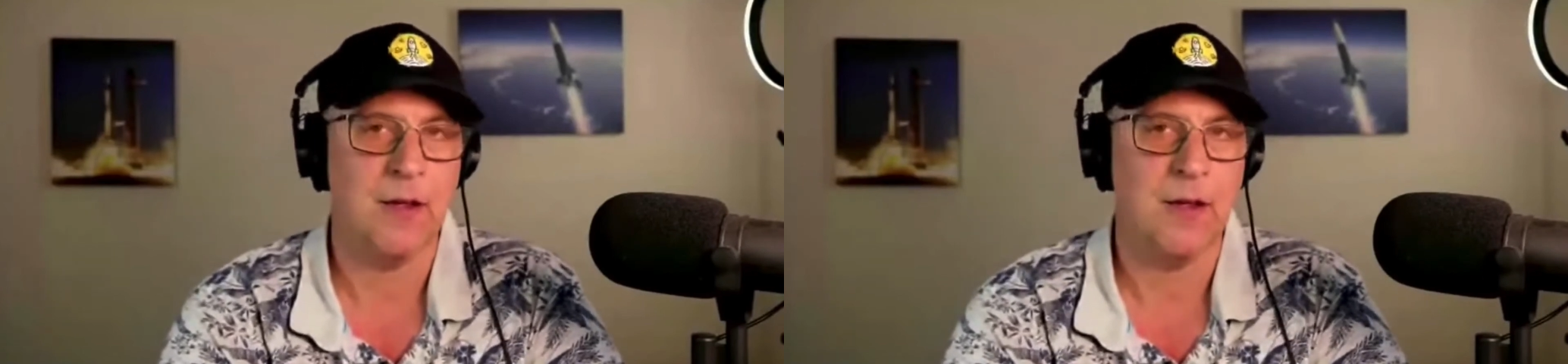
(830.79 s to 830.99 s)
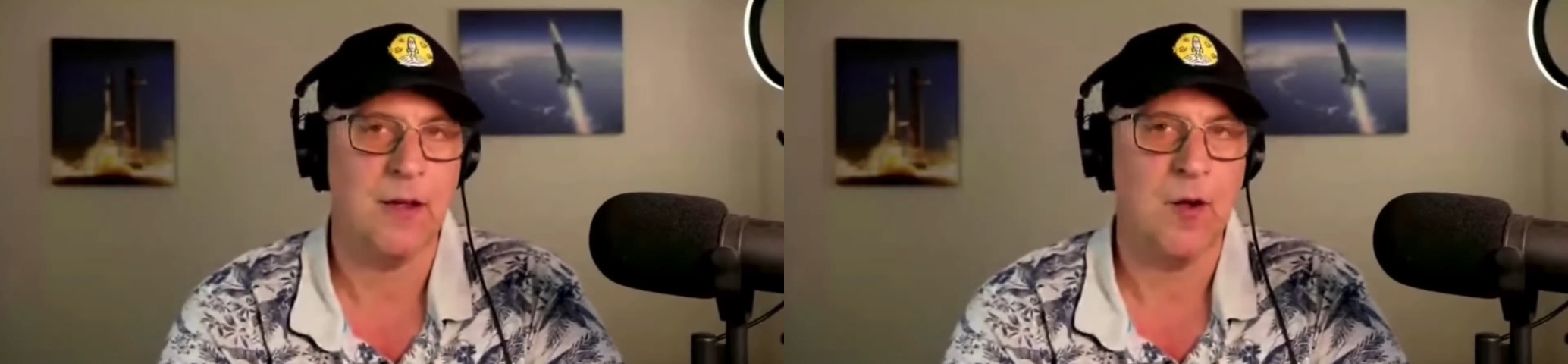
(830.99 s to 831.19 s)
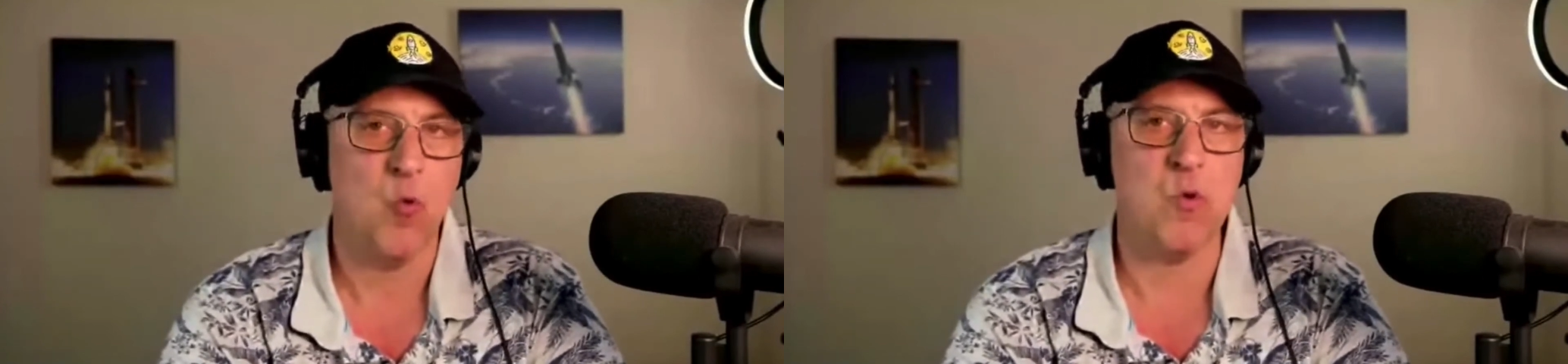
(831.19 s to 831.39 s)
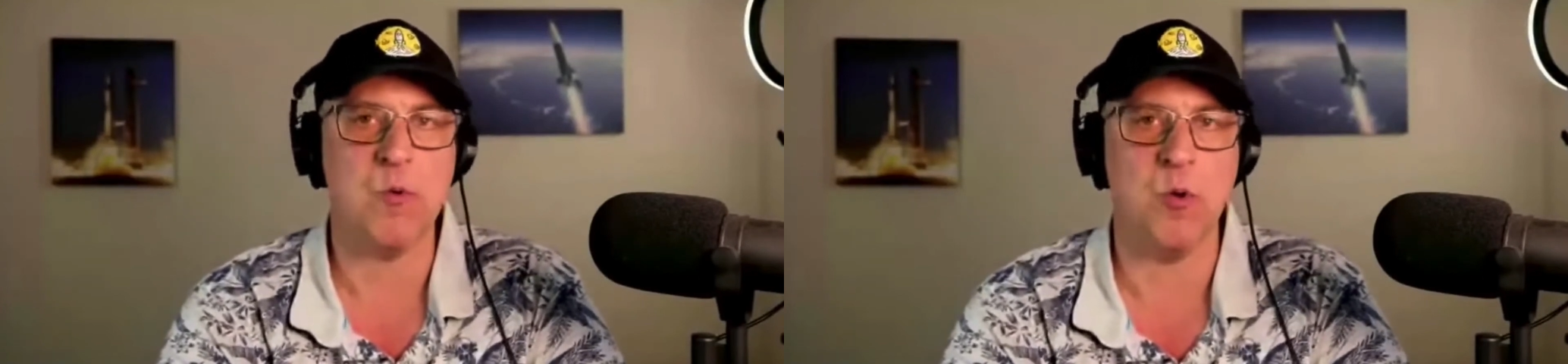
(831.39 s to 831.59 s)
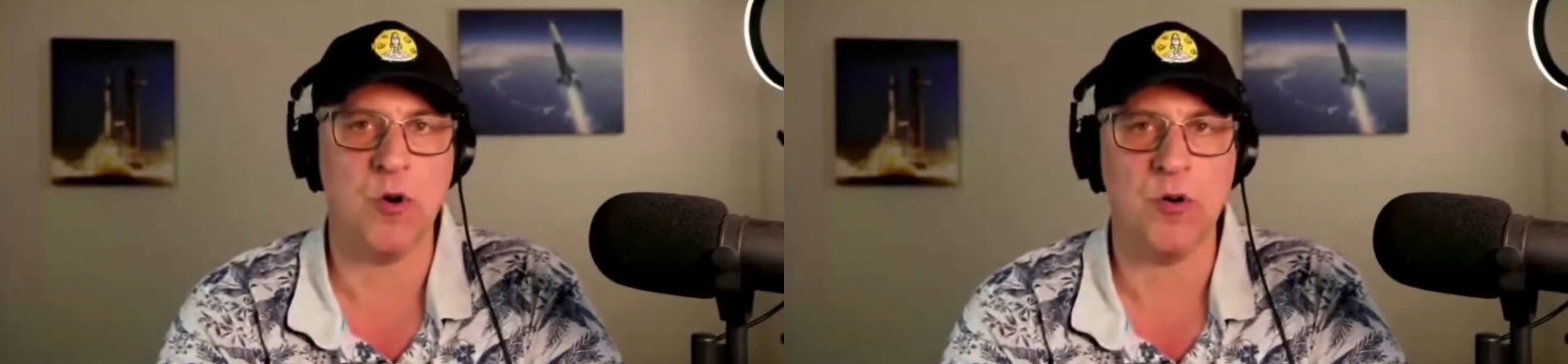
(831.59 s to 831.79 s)
we
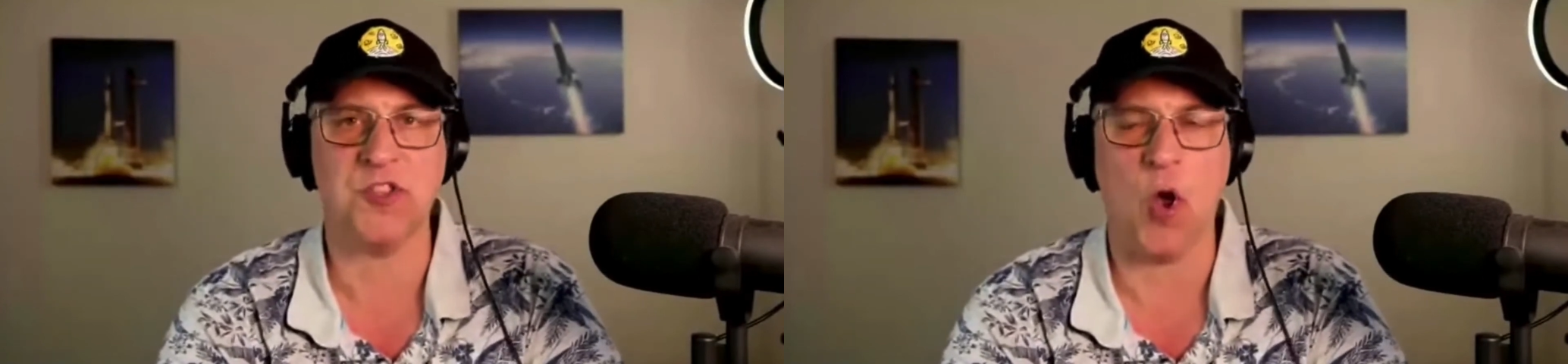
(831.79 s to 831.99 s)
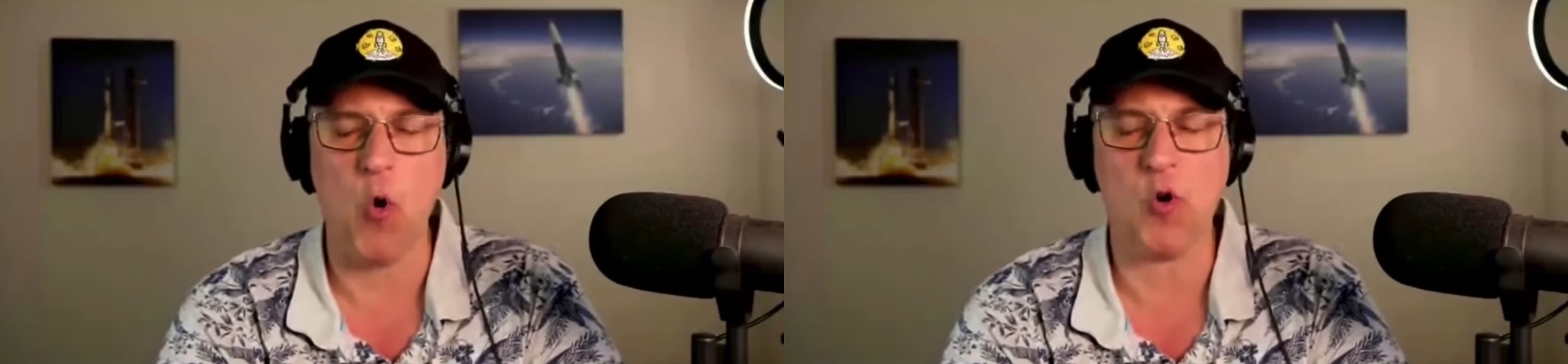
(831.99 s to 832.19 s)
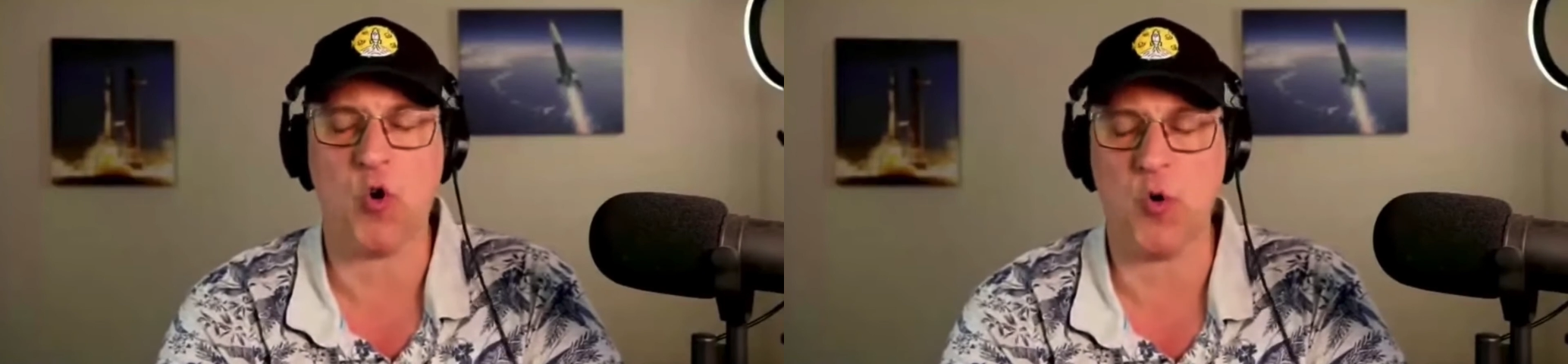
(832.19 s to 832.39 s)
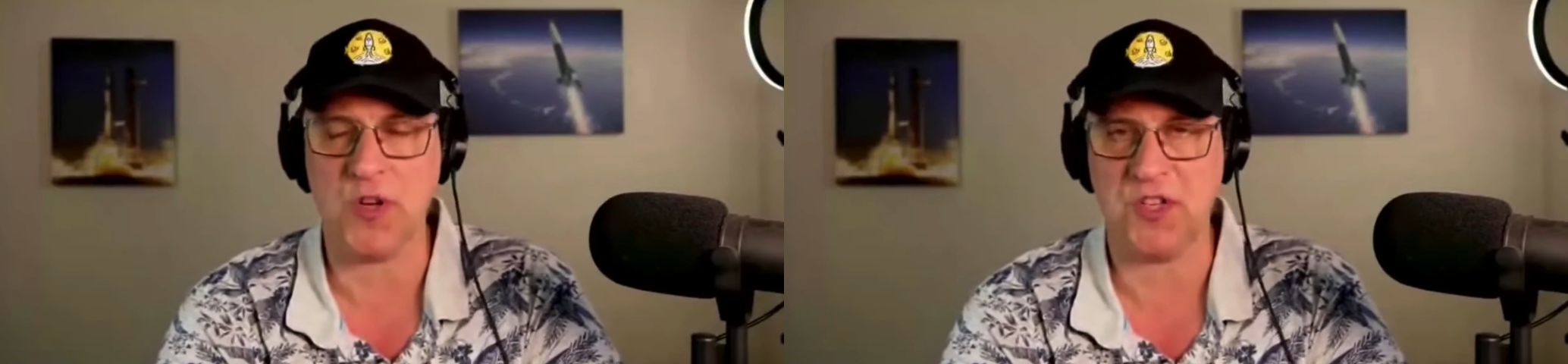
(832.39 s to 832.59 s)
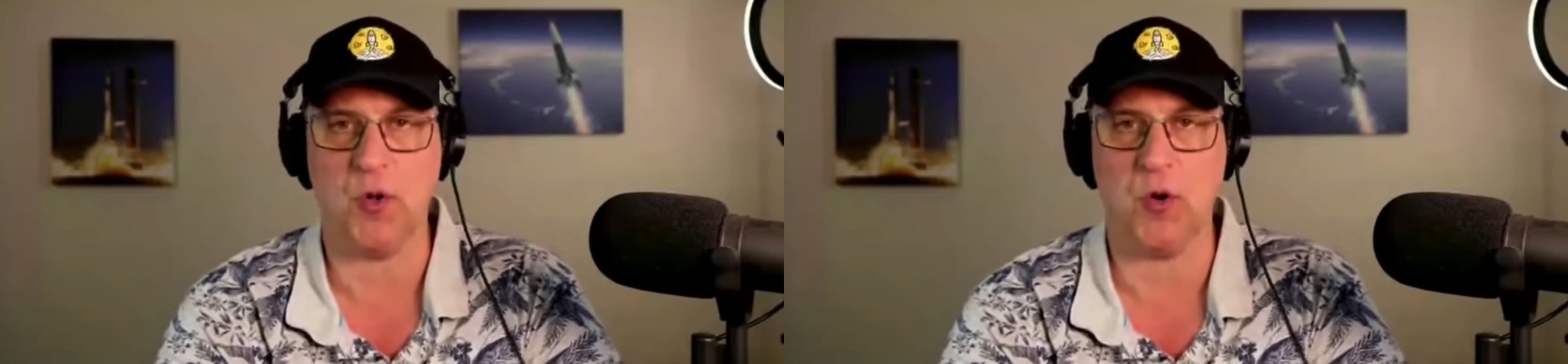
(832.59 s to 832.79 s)
were so
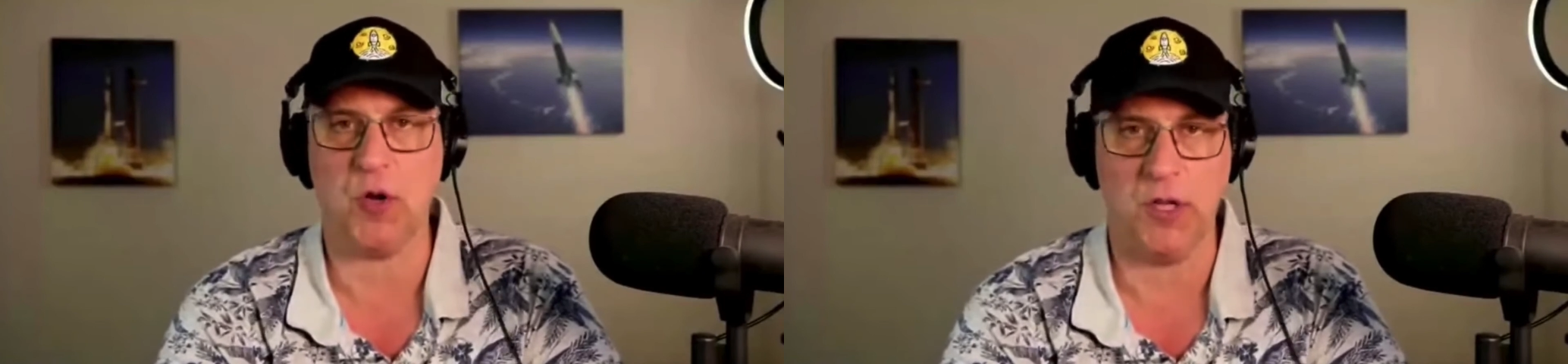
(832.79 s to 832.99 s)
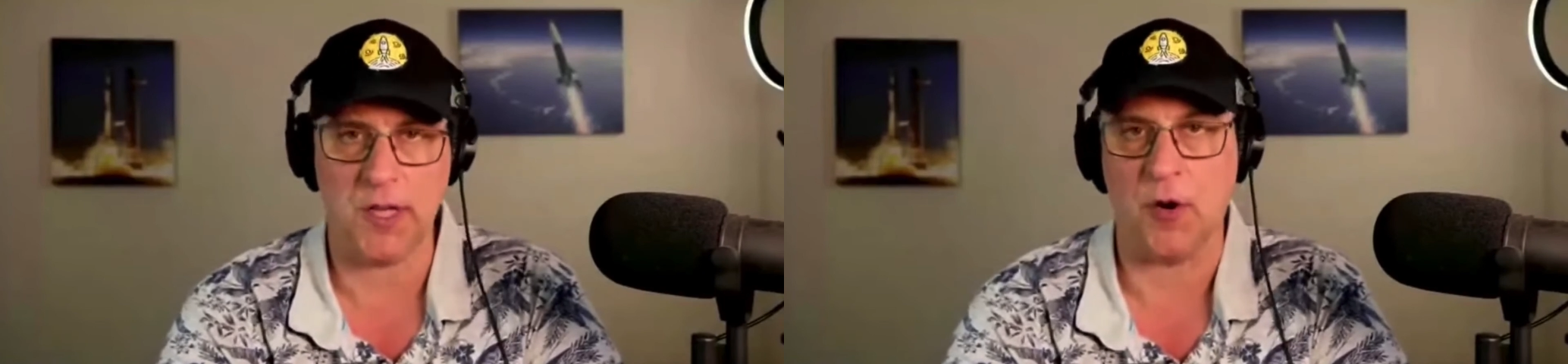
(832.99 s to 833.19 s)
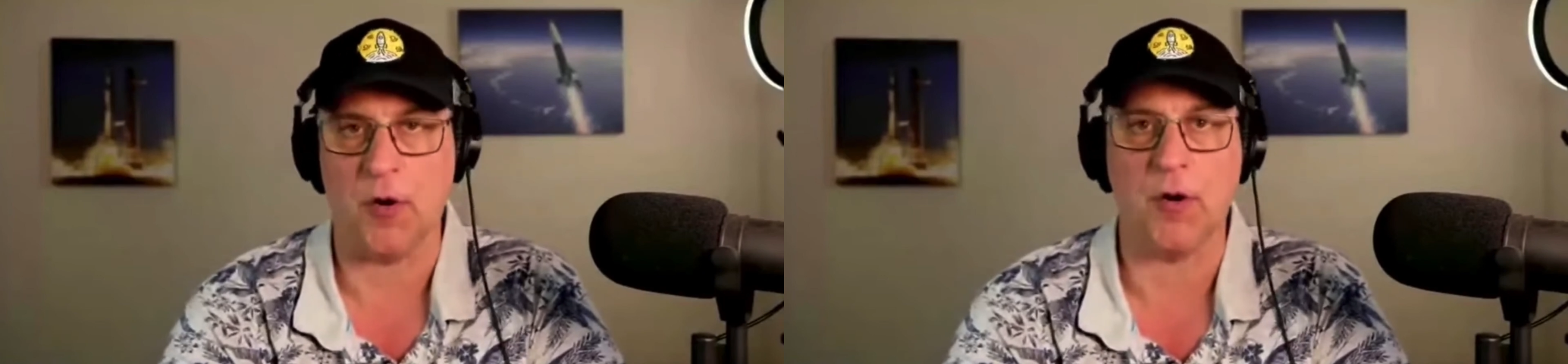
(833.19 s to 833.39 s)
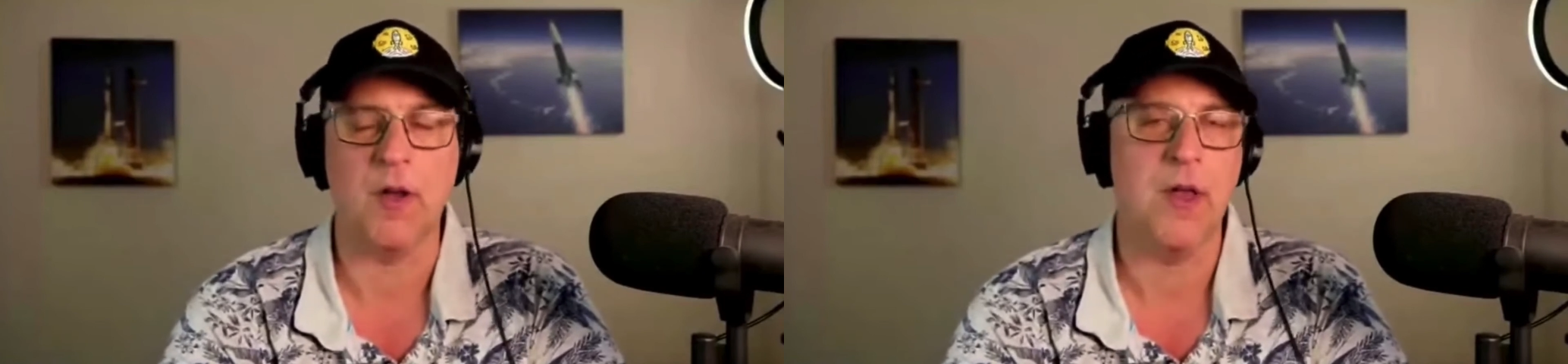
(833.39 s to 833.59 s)
crystal clear